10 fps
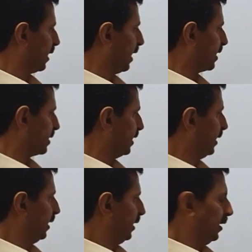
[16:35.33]
has
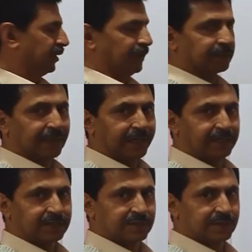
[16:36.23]

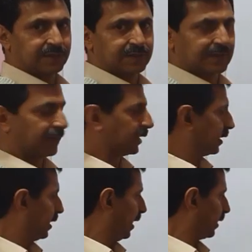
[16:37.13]
thyristors
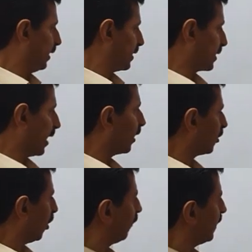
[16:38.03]
connected like this. Current
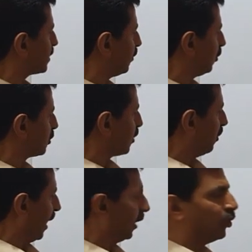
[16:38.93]
always flows
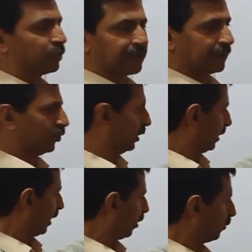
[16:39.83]
from anode to cathode. It
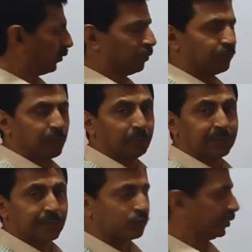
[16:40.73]
cannot flow from
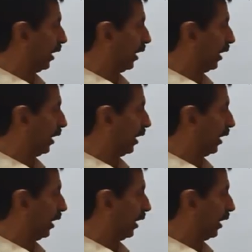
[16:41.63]
cathode to